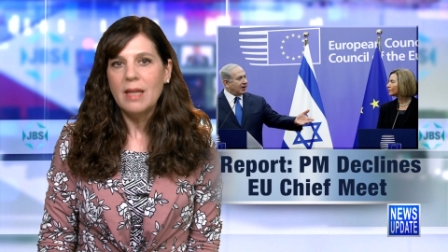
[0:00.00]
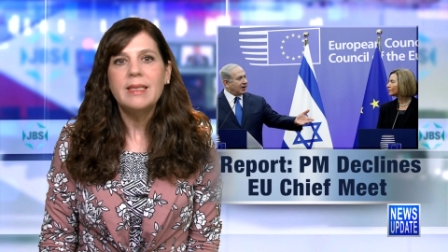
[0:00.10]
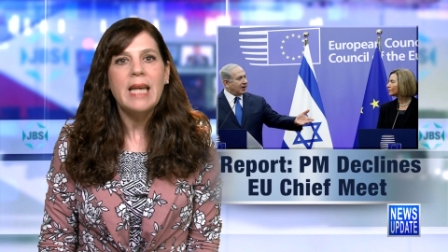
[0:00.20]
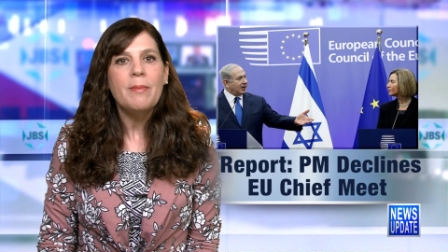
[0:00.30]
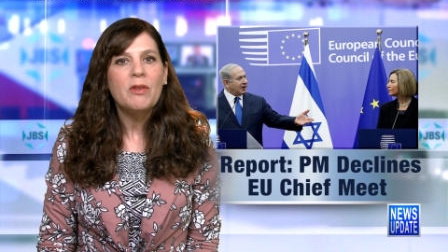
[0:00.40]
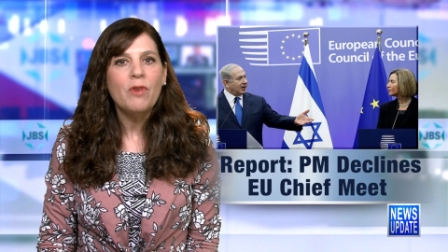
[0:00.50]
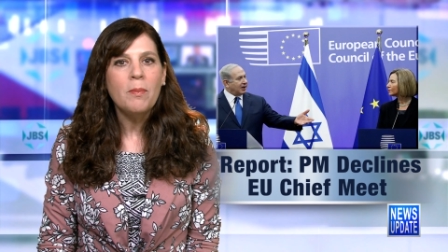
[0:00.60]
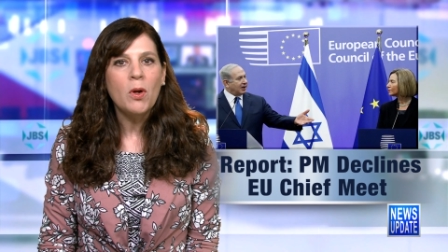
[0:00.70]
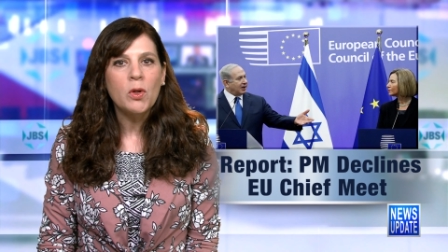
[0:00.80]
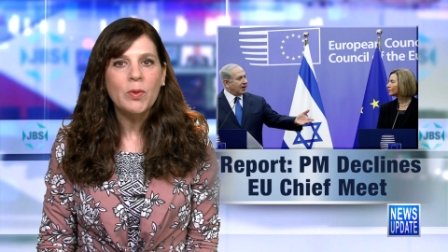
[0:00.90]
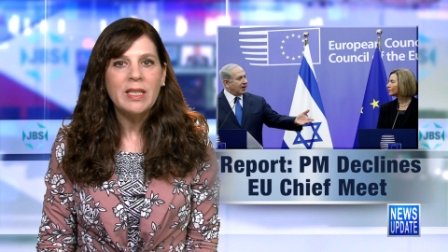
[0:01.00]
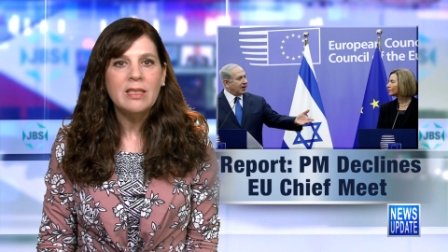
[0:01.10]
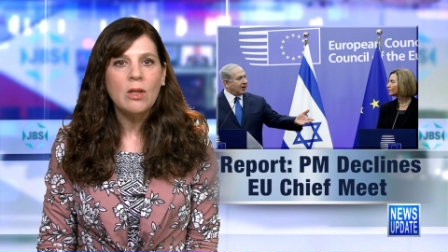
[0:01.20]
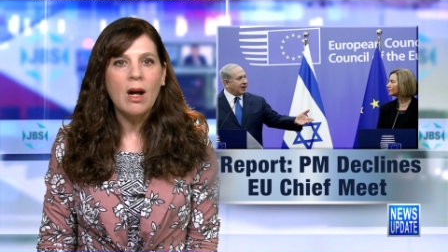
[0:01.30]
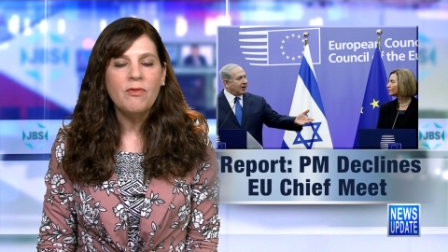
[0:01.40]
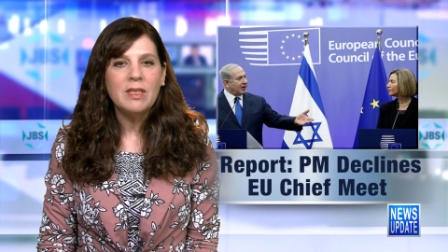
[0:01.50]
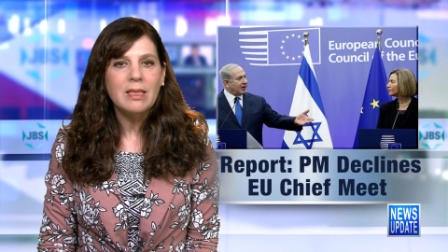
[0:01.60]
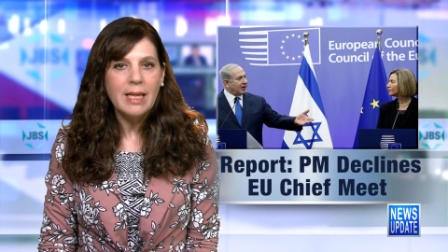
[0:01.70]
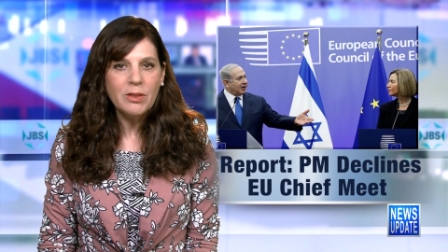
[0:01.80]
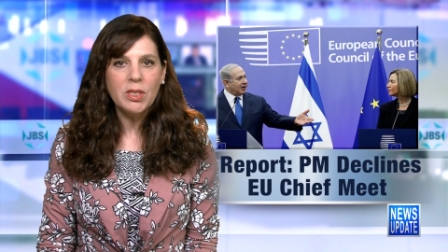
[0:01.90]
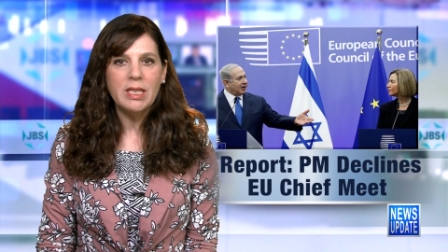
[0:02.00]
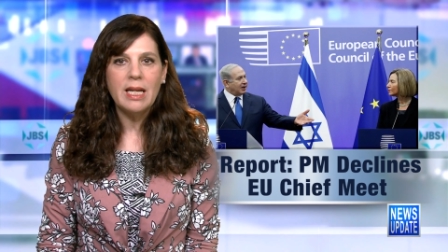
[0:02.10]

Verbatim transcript: A statement from Mogherini's office later